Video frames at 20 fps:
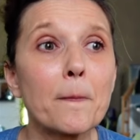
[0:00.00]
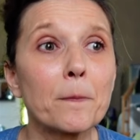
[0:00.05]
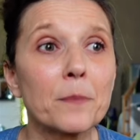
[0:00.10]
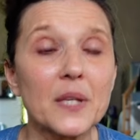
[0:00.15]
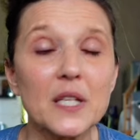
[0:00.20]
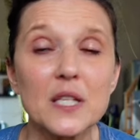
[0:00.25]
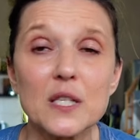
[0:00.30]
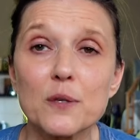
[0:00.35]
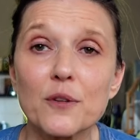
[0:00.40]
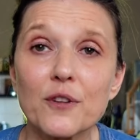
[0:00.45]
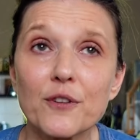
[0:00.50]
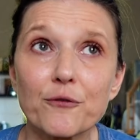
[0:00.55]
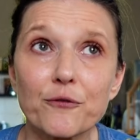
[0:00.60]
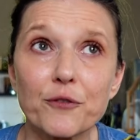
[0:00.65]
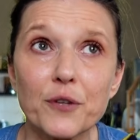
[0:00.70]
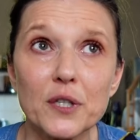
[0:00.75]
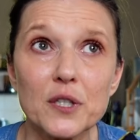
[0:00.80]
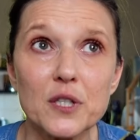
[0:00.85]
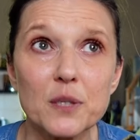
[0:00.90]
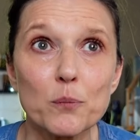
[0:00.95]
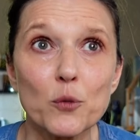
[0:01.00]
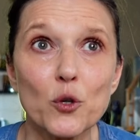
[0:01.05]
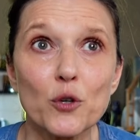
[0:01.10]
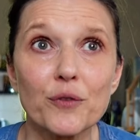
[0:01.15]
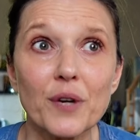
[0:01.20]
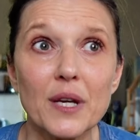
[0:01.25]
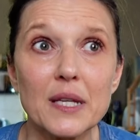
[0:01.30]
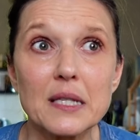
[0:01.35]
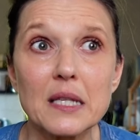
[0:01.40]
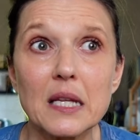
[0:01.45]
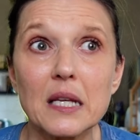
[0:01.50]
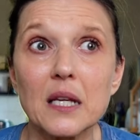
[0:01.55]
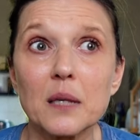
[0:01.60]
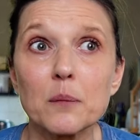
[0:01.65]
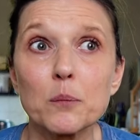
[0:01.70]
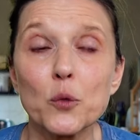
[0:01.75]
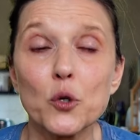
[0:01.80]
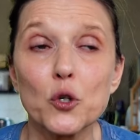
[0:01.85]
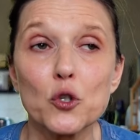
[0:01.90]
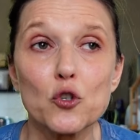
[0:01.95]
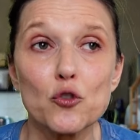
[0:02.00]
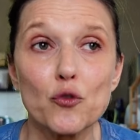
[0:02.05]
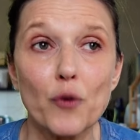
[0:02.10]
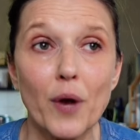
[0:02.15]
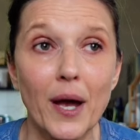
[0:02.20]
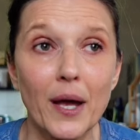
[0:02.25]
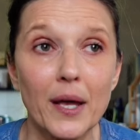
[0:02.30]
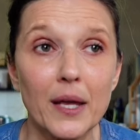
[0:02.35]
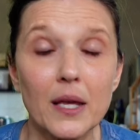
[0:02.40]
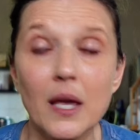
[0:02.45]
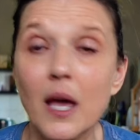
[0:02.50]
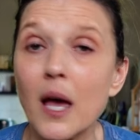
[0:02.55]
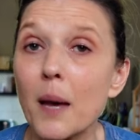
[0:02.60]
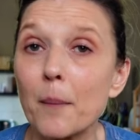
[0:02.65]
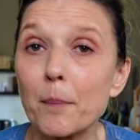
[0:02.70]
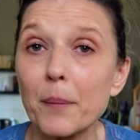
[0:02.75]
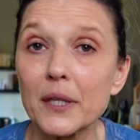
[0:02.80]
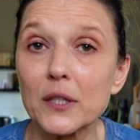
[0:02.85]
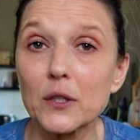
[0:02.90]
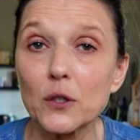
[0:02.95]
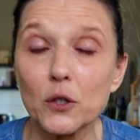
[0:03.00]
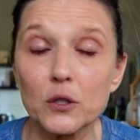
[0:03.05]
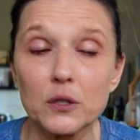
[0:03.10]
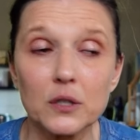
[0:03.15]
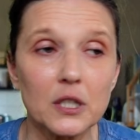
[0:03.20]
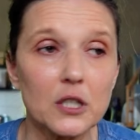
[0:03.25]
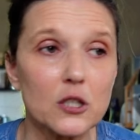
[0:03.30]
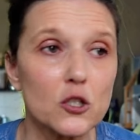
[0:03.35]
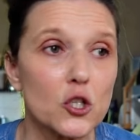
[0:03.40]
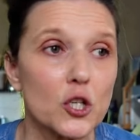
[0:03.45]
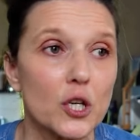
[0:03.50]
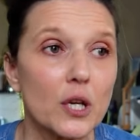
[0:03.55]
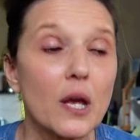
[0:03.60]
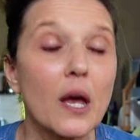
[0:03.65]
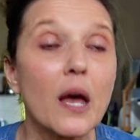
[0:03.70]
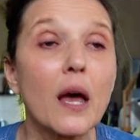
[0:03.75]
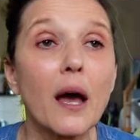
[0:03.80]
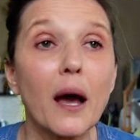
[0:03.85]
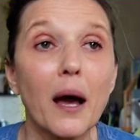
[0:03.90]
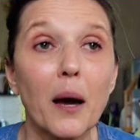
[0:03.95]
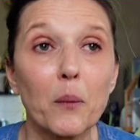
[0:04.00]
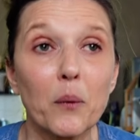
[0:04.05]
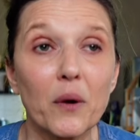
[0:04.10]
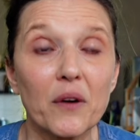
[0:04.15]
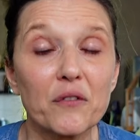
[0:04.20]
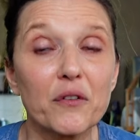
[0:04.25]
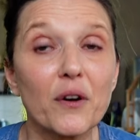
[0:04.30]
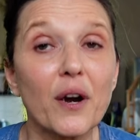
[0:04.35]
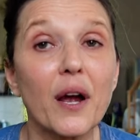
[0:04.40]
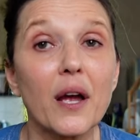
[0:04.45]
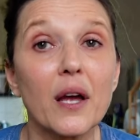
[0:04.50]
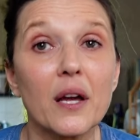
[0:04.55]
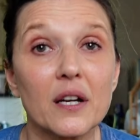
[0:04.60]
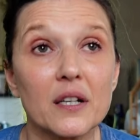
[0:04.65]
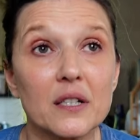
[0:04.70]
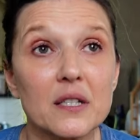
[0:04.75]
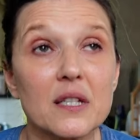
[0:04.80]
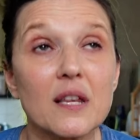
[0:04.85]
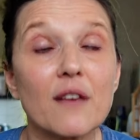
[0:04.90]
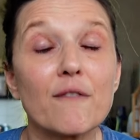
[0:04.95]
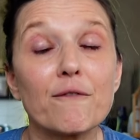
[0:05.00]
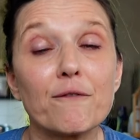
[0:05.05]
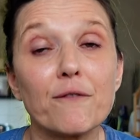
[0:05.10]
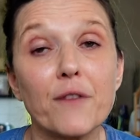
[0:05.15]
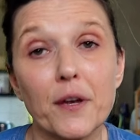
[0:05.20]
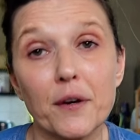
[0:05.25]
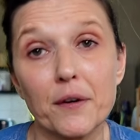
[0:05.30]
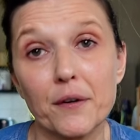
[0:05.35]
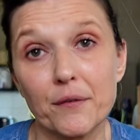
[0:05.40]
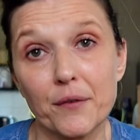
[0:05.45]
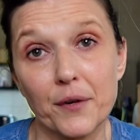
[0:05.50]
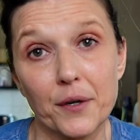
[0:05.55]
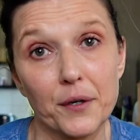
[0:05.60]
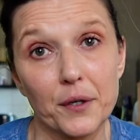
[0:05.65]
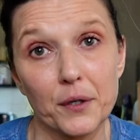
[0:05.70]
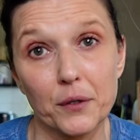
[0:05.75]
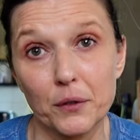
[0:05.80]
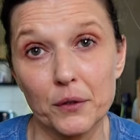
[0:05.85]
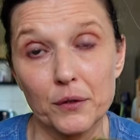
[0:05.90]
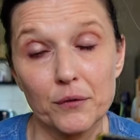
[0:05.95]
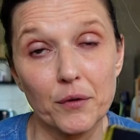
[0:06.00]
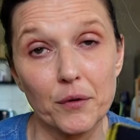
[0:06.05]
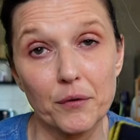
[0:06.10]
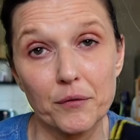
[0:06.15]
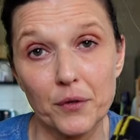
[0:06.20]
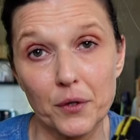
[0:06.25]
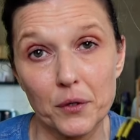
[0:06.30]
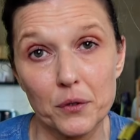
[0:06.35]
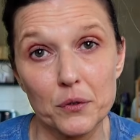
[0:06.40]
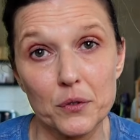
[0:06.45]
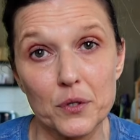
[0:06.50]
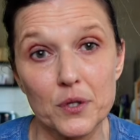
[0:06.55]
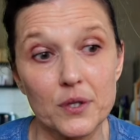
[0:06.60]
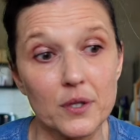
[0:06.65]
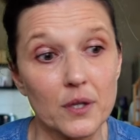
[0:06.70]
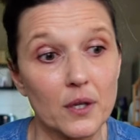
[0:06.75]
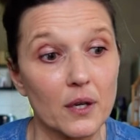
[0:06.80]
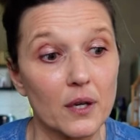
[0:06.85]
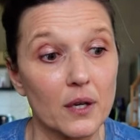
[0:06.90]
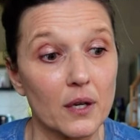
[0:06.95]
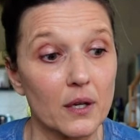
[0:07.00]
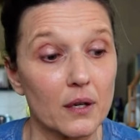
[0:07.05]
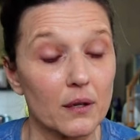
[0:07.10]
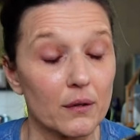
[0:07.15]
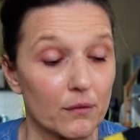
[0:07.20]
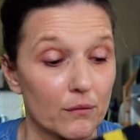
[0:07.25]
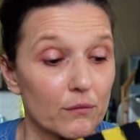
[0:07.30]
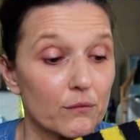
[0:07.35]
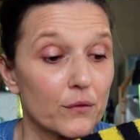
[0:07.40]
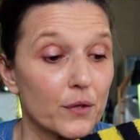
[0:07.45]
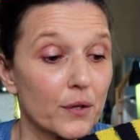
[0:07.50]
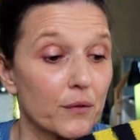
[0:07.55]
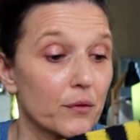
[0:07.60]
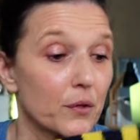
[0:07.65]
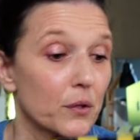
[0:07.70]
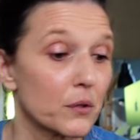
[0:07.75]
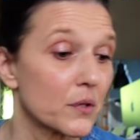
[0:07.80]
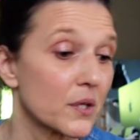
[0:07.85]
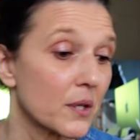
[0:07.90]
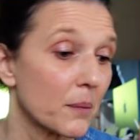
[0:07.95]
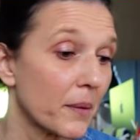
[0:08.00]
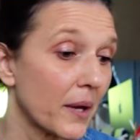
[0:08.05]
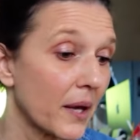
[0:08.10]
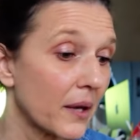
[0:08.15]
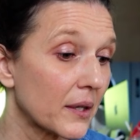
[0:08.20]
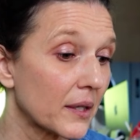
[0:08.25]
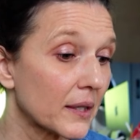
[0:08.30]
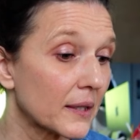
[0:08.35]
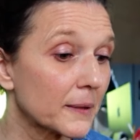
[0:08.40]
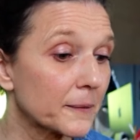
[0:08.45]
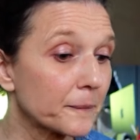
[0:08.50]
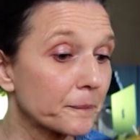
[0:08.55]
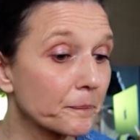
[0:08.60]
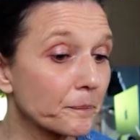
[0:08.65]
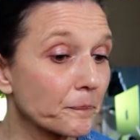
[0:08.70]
It feels more rustic and more dry, but not itchy. However, I heard some very very good reviews about it.